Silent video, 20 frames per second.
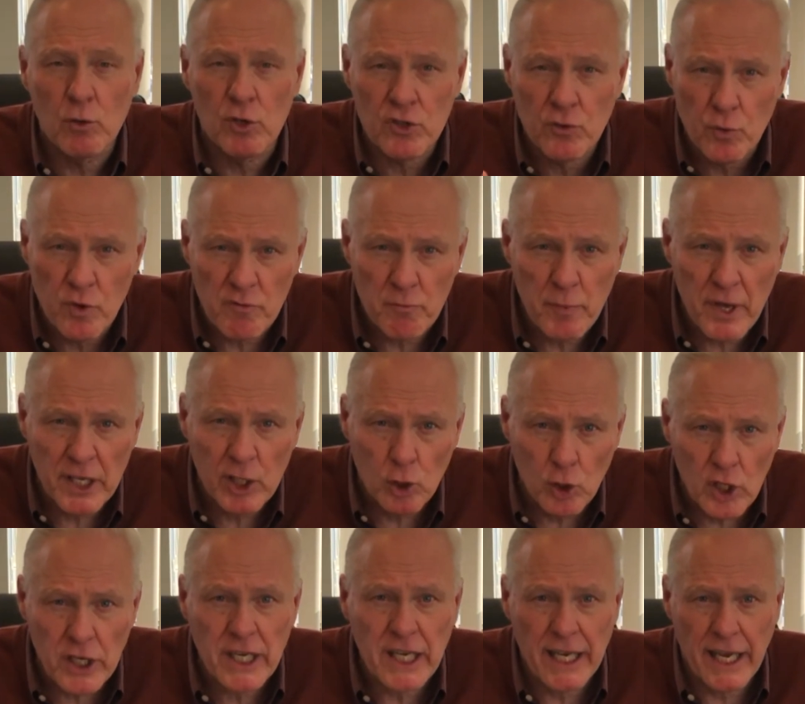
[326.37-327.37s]
which we've been
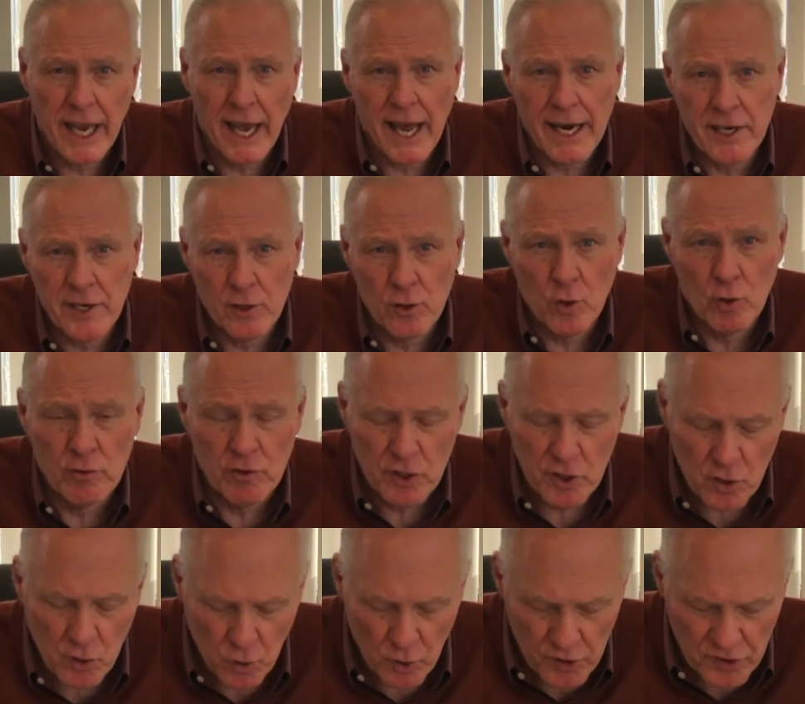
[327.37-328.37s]
looking at here over
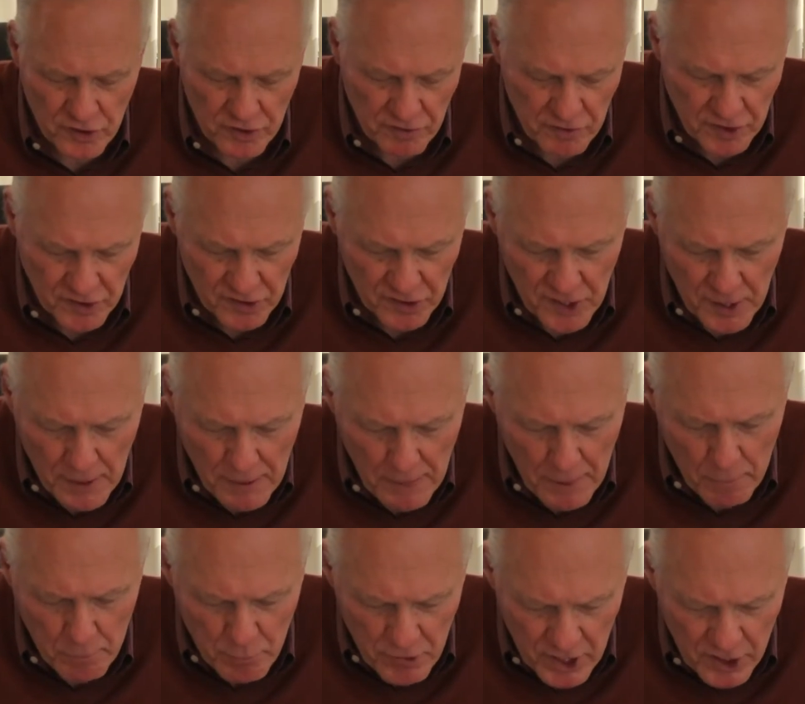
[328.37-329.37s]
the course of this
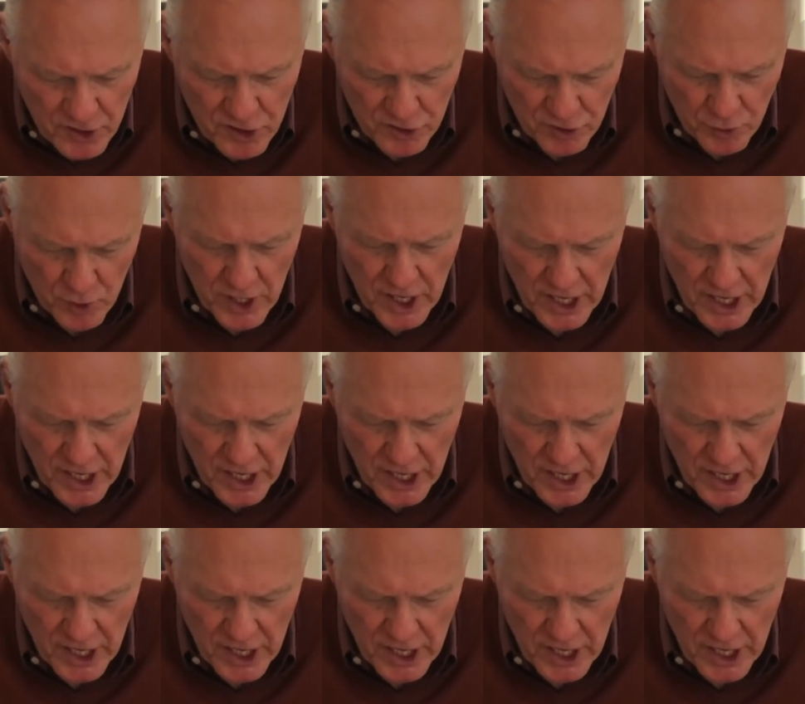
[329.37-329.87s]
ministry